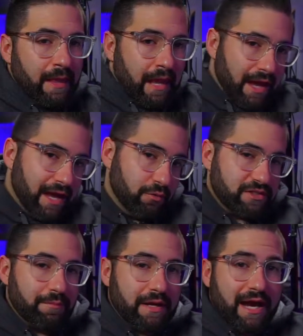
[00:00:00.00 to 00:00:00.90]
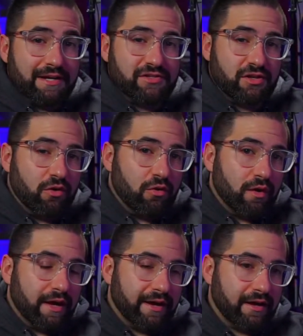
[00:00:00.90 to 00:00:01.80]
Hey, what's up, guys? So,
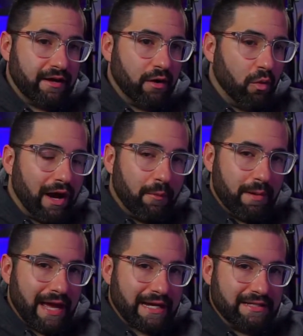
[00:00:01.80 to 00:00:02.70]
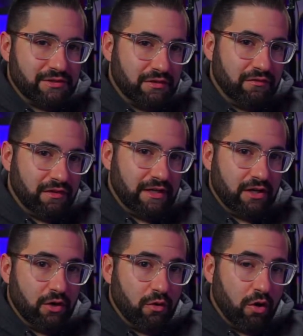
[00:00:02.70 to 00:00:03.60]
a while back, I did a
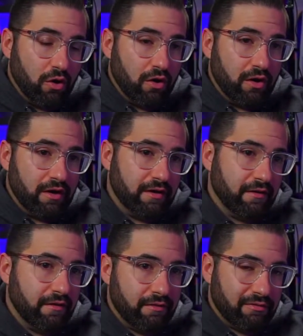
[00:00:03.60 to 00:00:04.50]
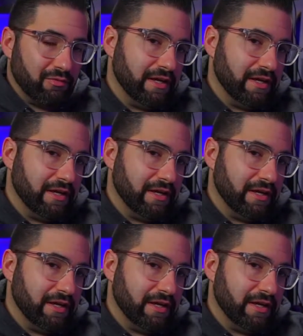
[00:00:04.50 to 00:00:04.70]
video on 3